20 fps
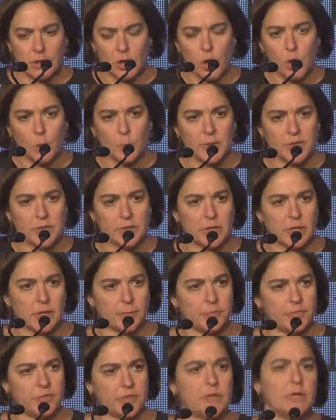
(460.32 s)
opened
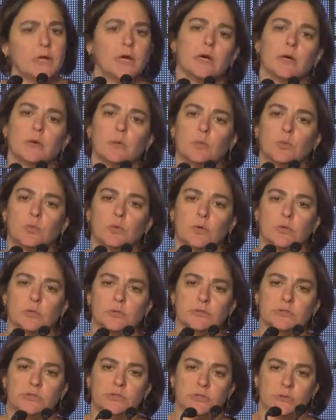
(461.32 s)
up the Arab
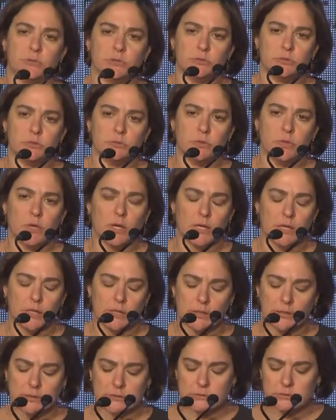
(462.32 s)
world to
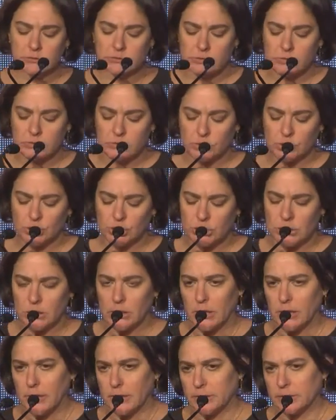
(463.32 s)

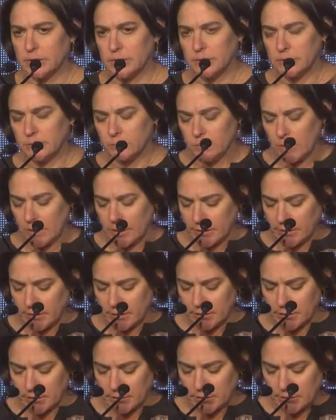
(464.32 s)
Shiite and
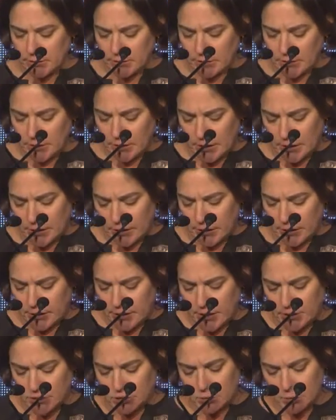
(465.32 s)
Iranian
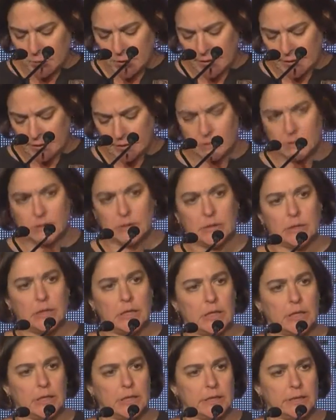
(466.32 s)
hegemonic
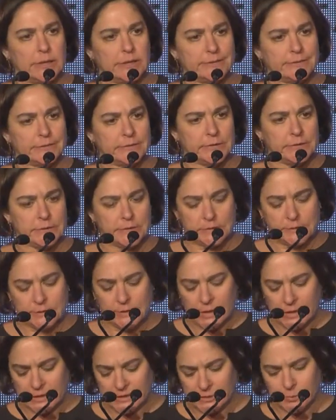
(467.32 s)

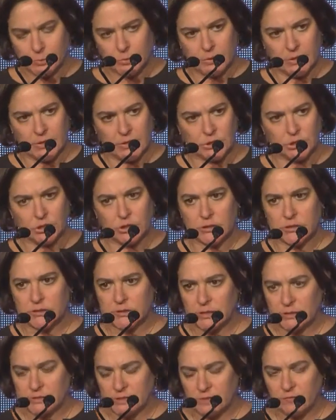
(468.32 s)

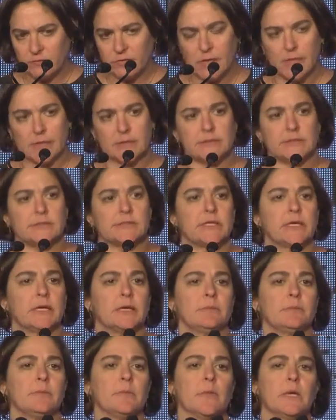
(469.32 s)
aspirations, has advanced
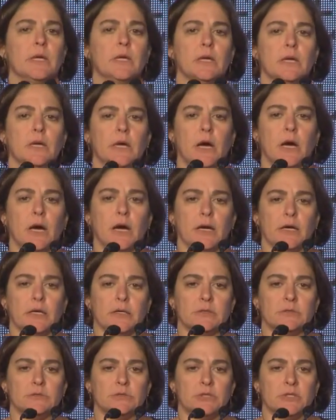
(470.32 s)
them
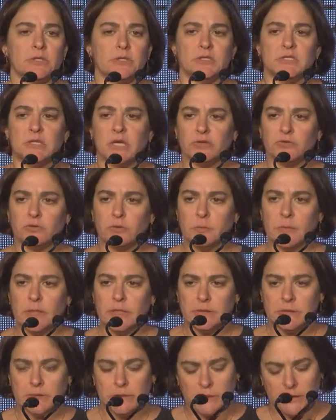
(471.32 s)
to the
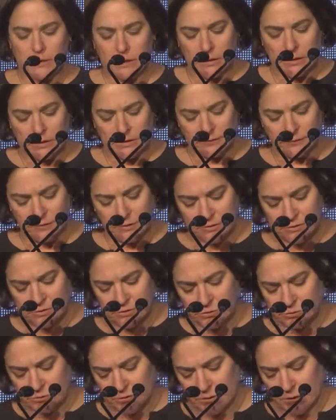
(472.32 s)
detriment of the
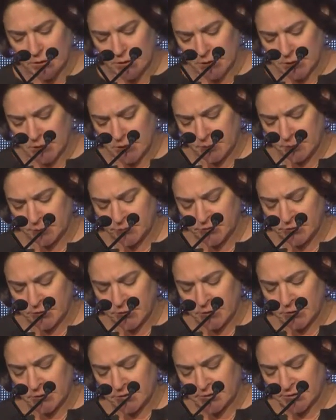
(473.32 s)
Sunni Arab
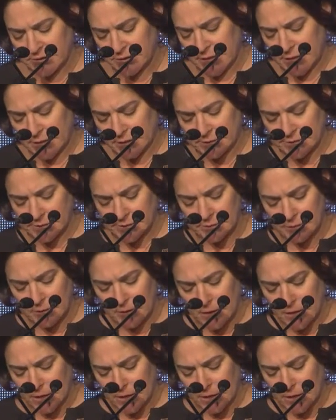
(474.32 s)
states